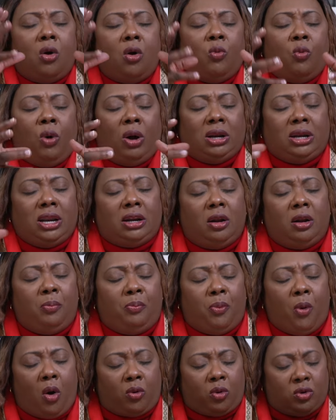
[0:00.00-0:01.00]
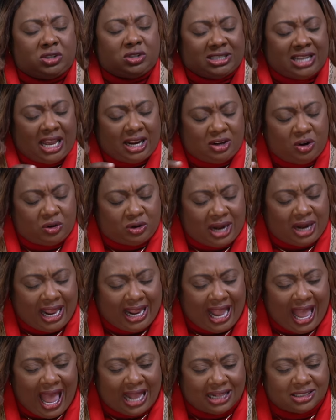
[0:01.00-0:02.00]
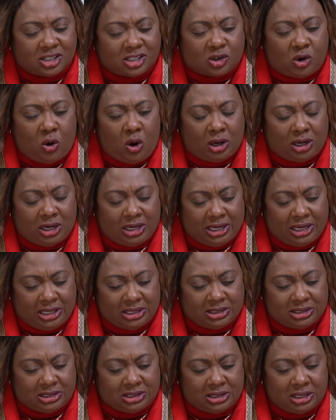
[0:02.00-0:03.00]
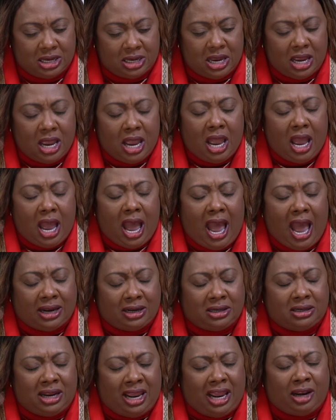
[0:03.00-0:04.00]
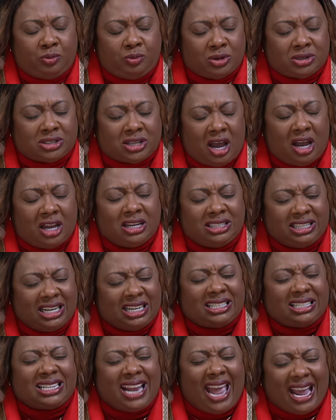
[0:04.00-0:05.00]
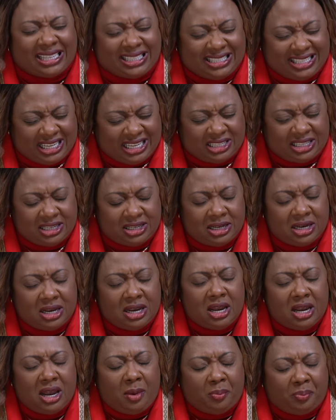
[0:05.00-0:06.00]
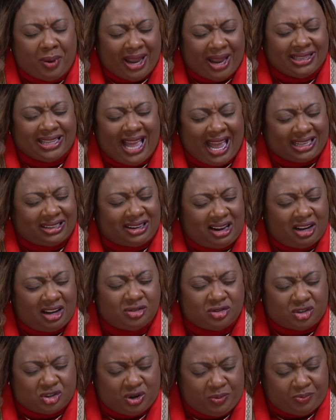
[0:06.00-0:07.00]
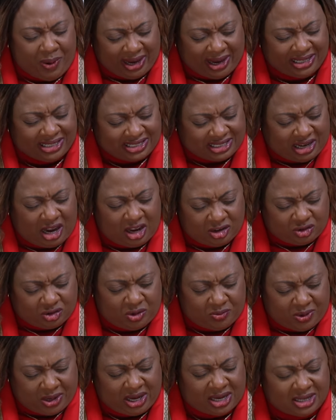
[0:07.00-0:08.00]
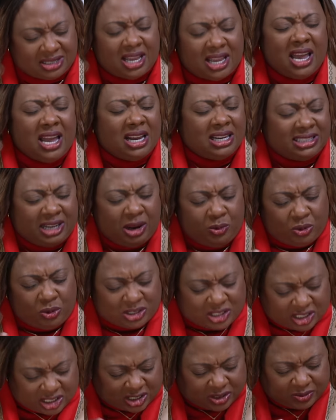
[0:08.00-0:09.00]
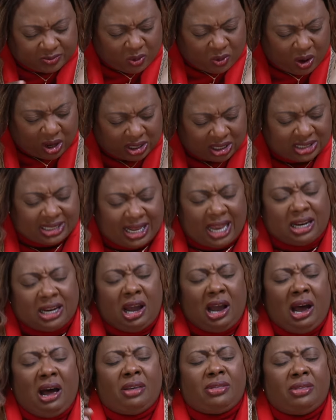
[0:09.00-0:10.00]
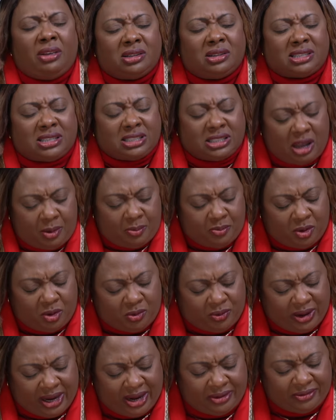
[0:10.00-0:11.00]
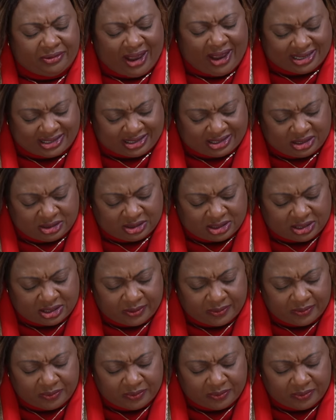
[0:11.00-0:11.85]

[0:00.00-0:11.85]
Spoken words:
were little burrows that looked like ants' colonies. And it was undetected by that country, by this country, because they were smaller than other submarine vessels.